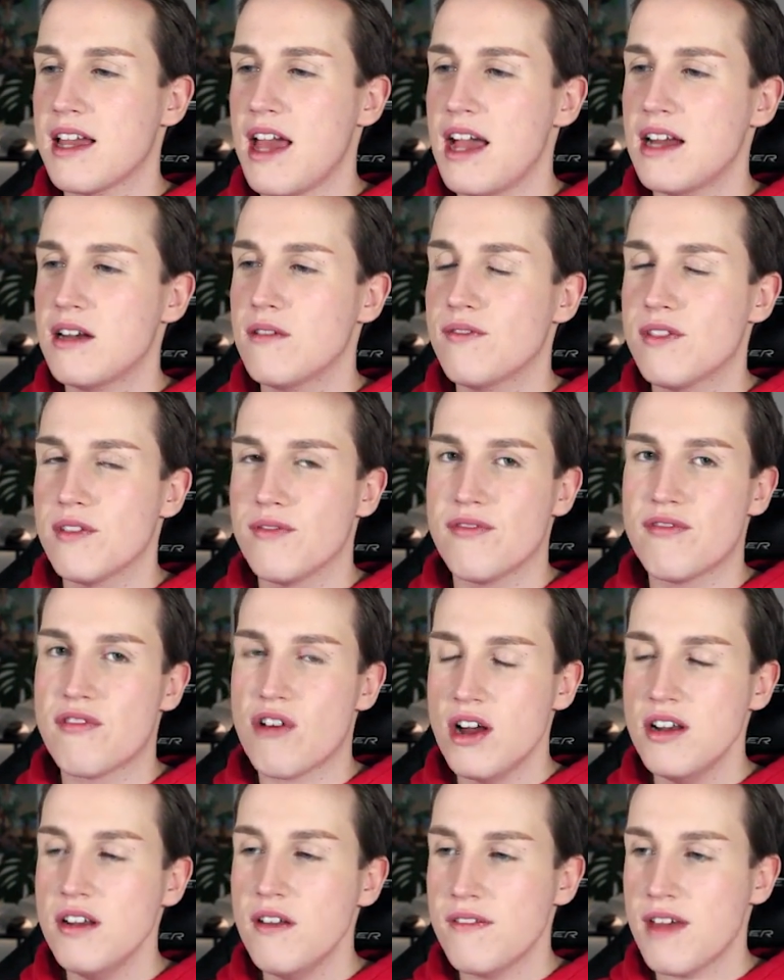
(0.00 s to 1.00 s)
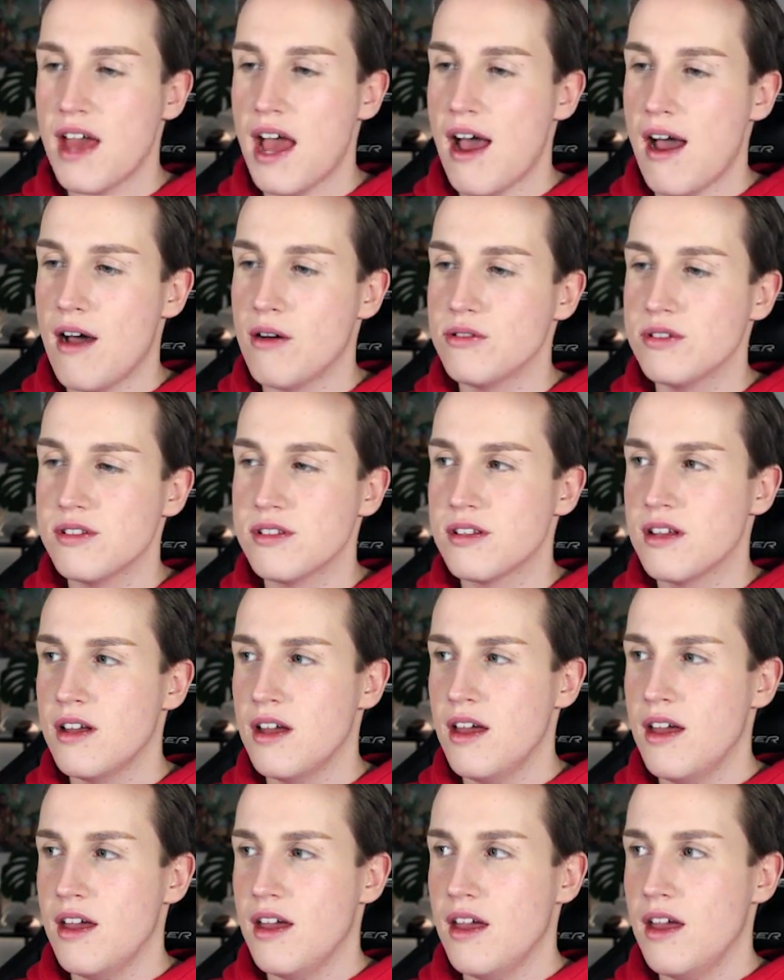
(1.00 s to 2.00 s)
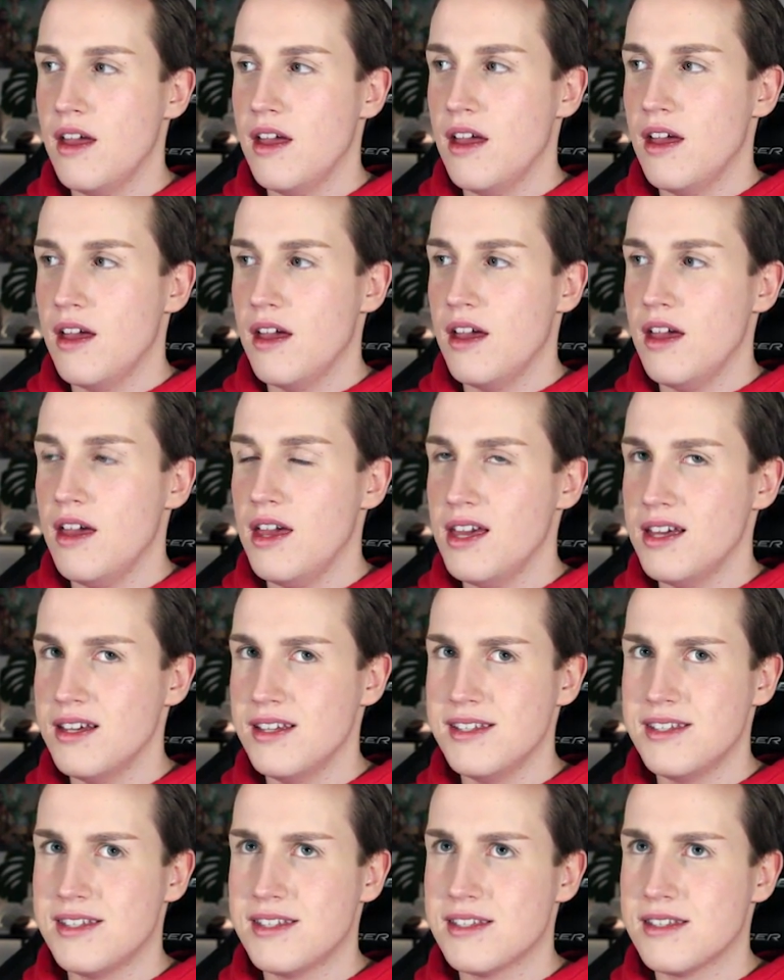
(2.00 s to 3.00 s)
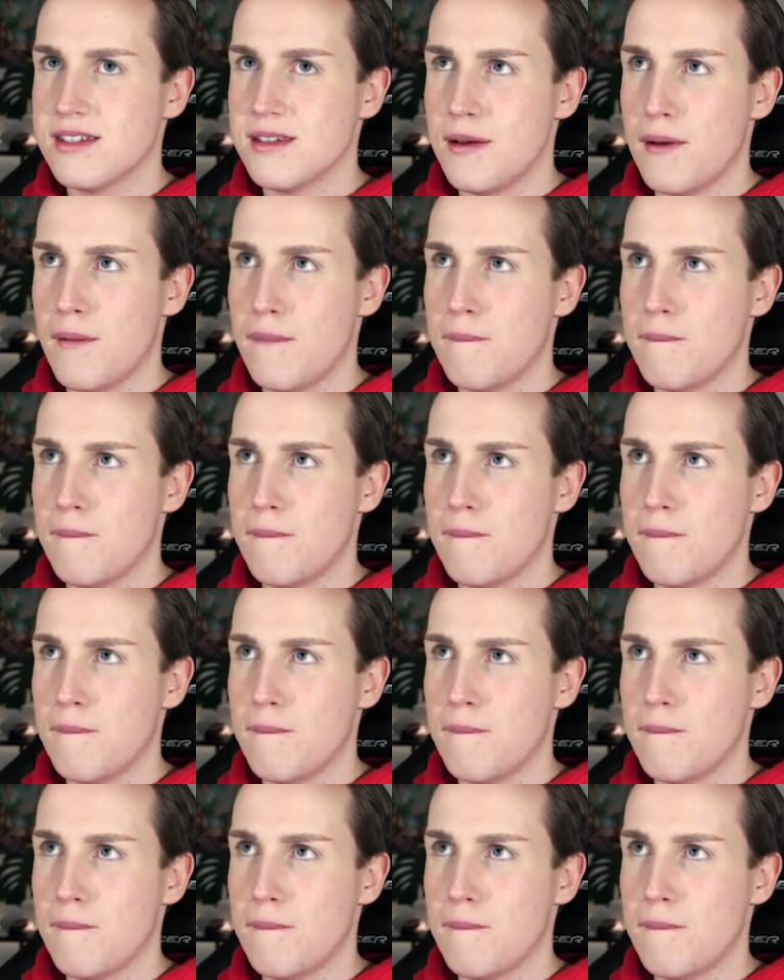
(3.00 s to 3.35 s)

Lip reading: kind of the front of the house is,